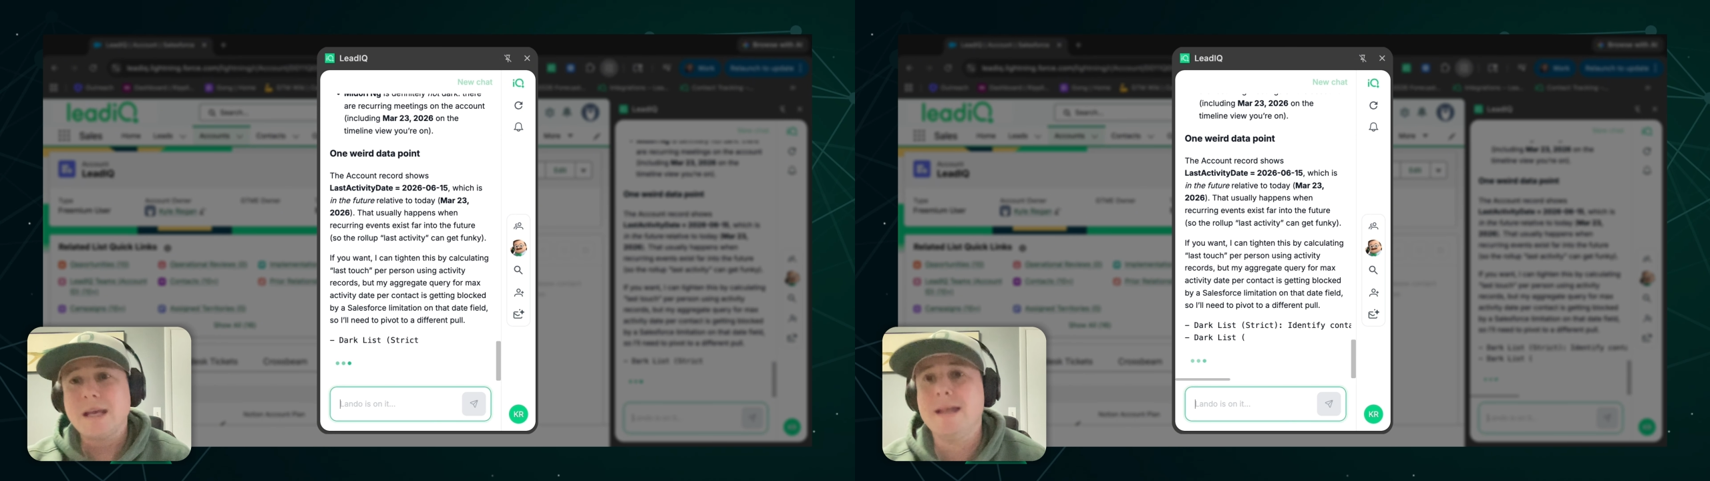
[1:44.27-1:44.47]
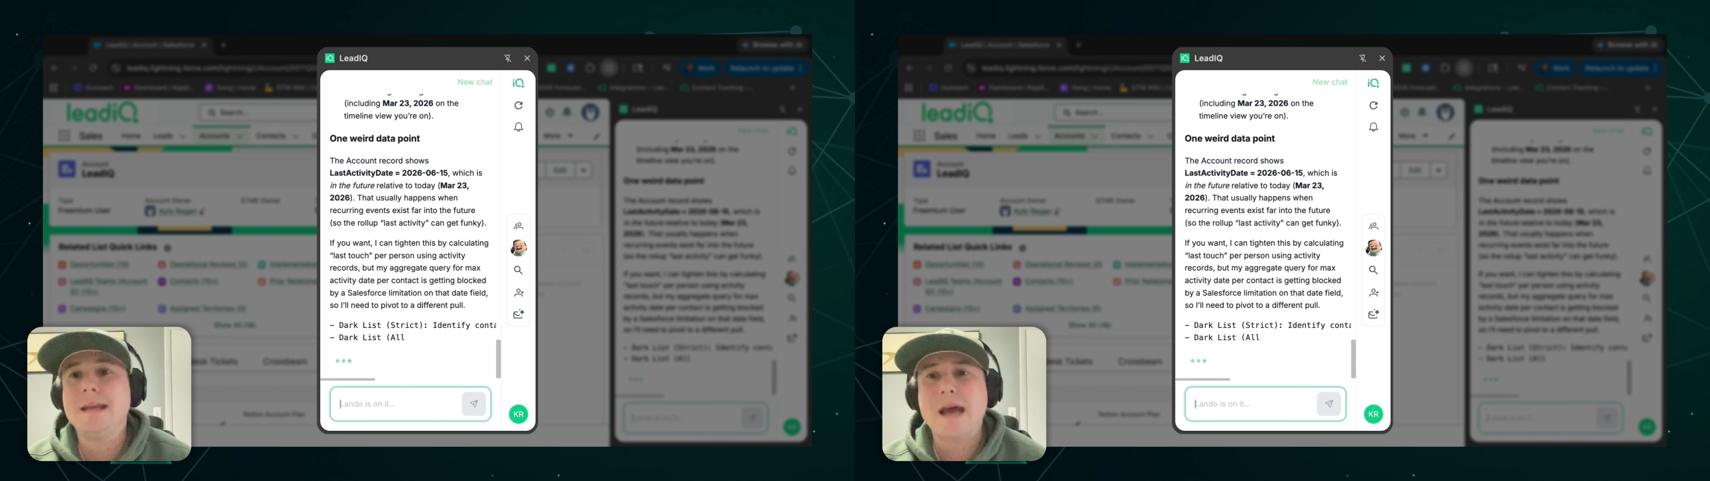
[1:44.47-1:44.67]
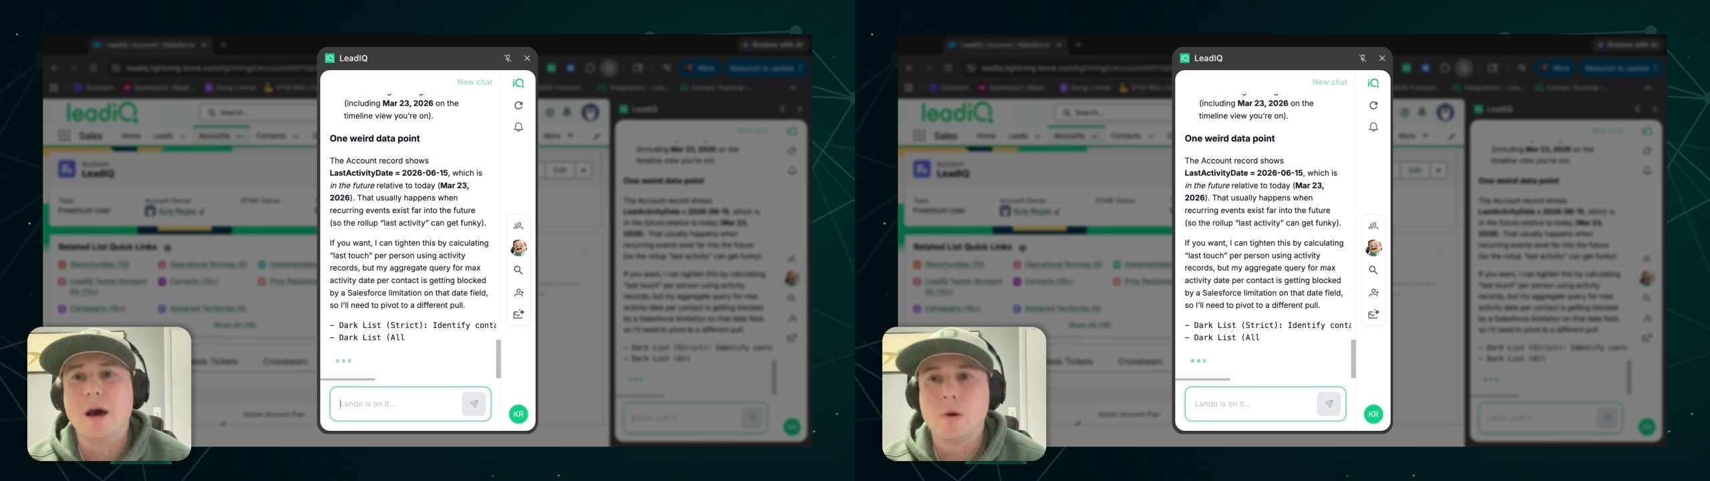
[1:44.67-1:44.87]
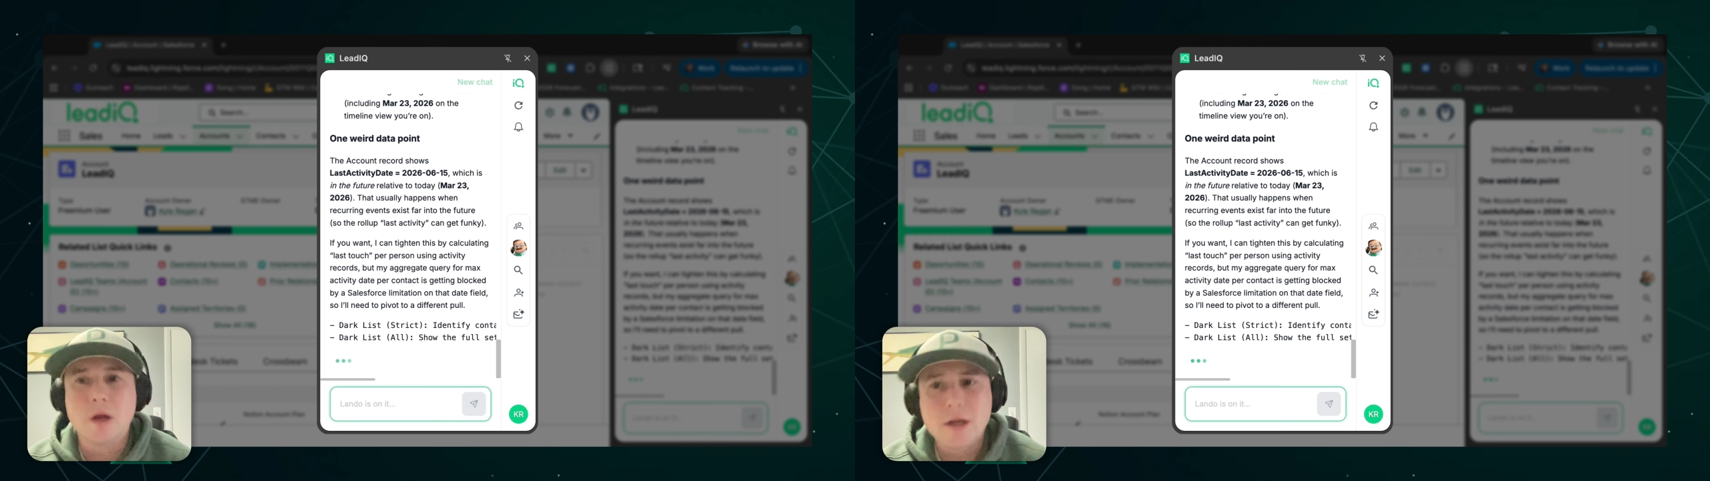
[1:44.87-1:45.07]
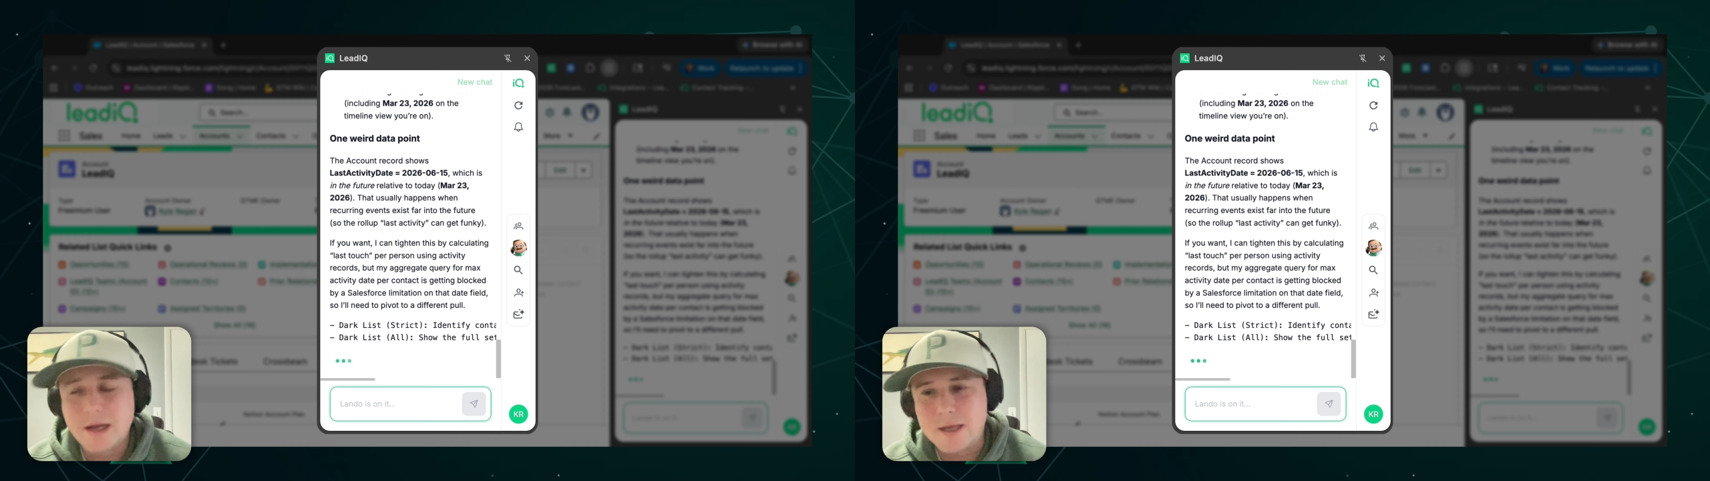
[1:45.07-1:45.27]
And
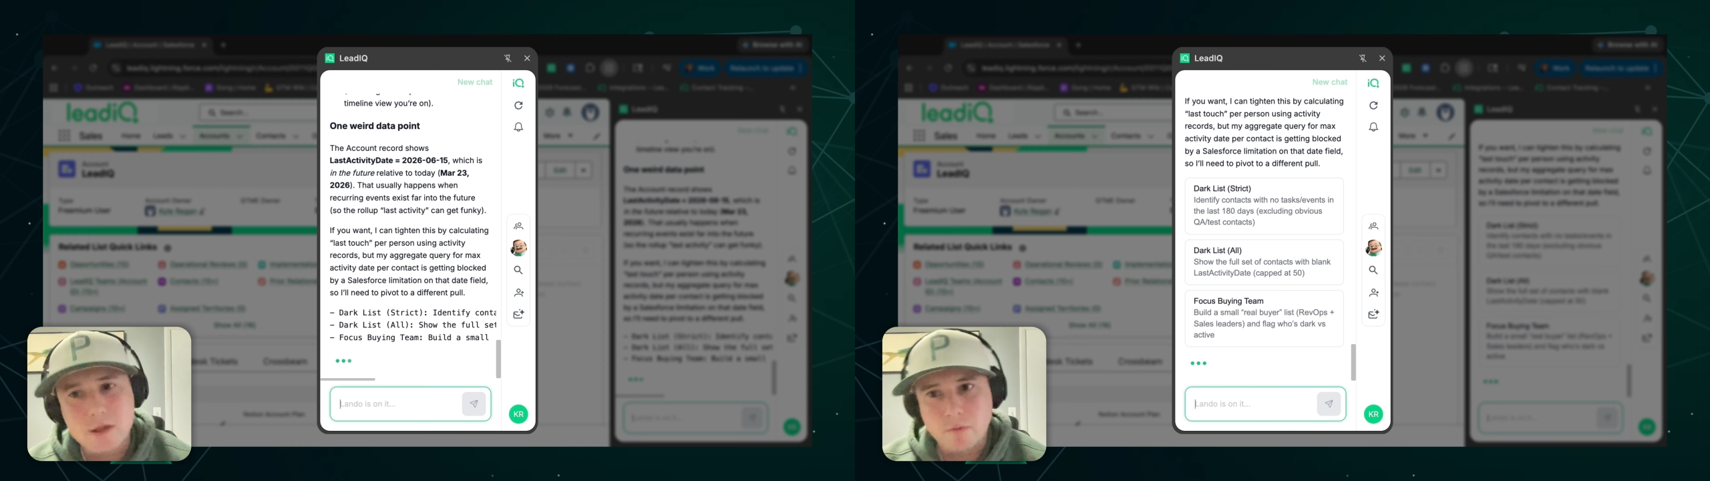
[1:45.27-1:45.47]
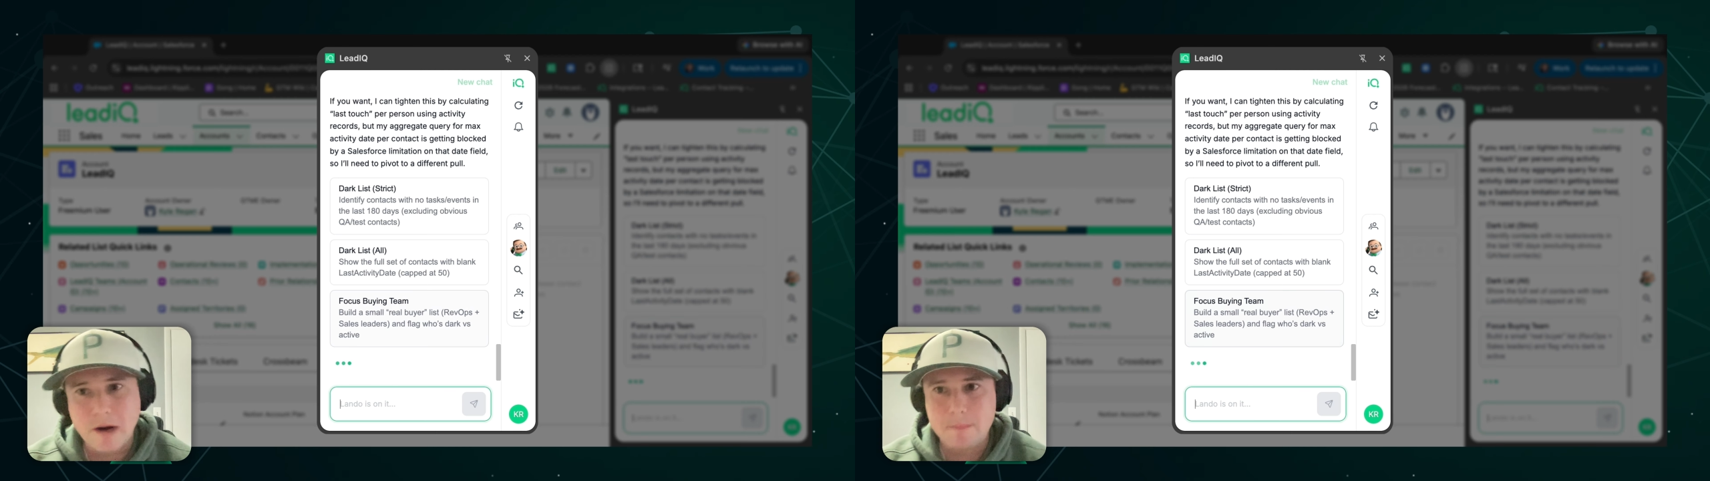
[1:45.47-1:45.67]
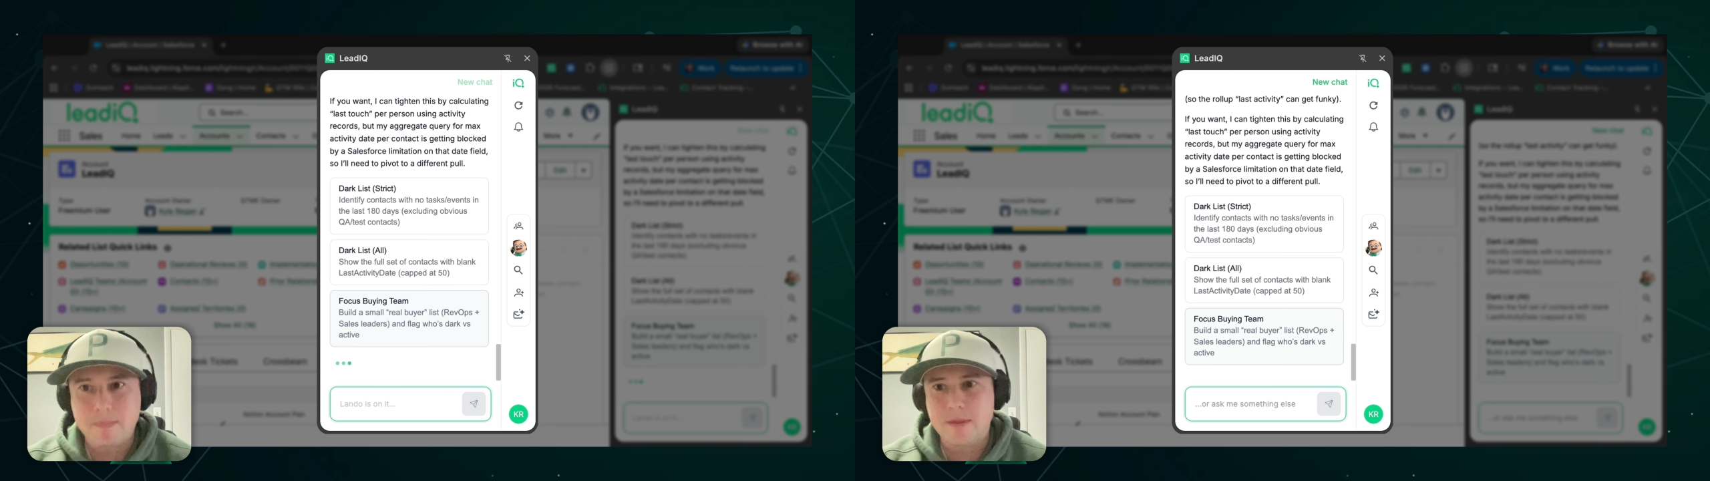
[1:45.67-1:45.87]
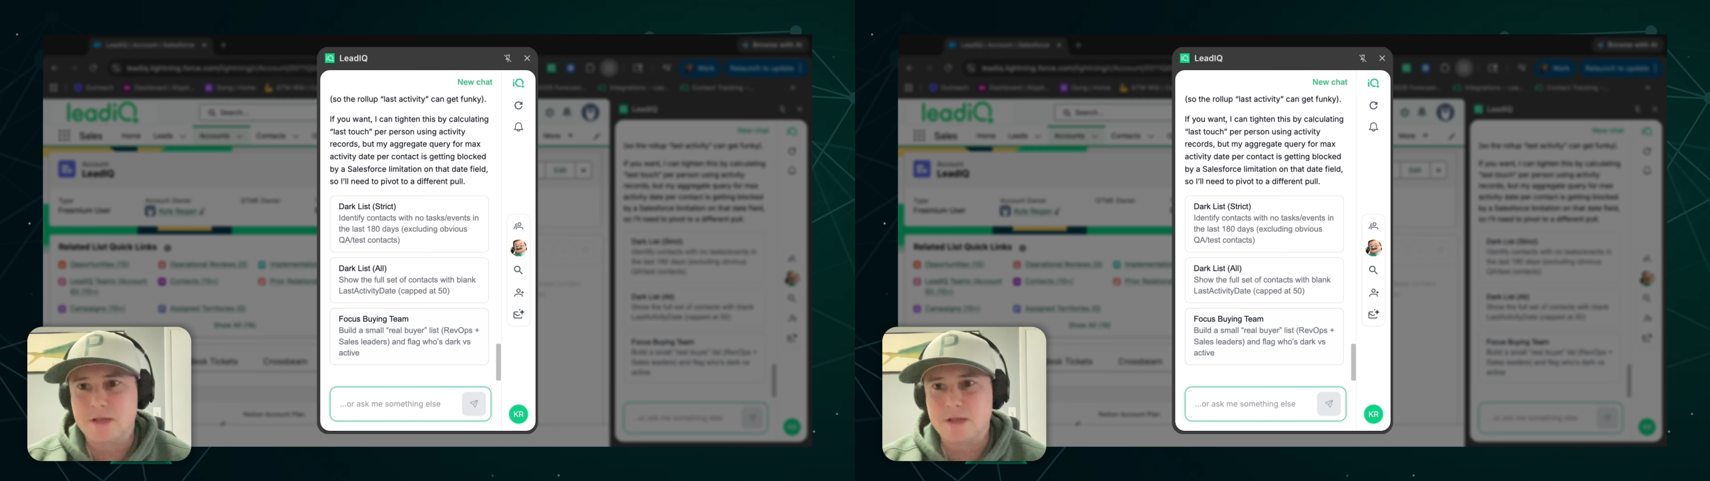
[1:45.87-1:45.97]
now, as a rep,